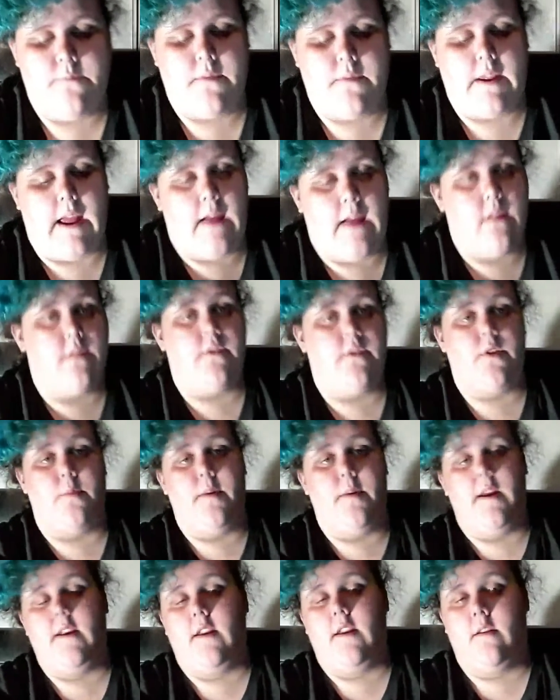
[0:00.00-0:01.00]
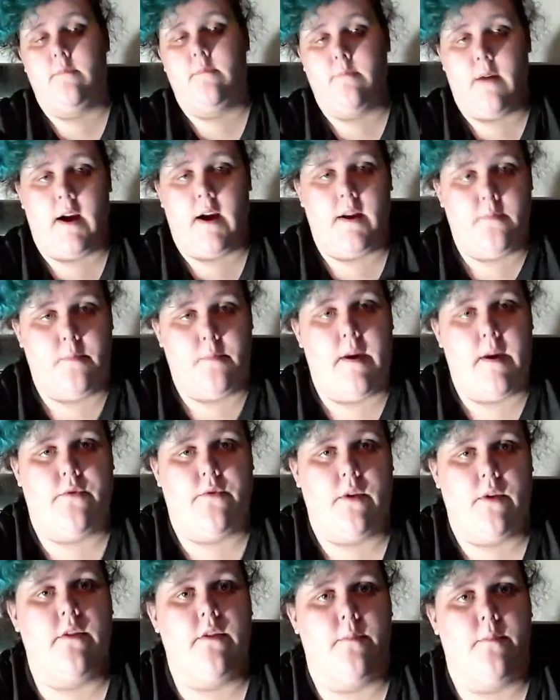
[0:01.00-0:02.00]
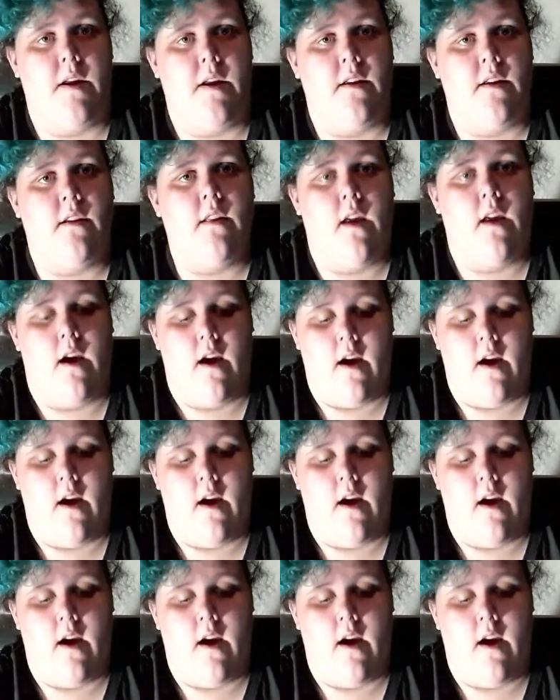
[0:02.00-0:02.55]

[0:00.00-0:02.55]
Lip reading: Caitlin's opinion, my best friend's opinion,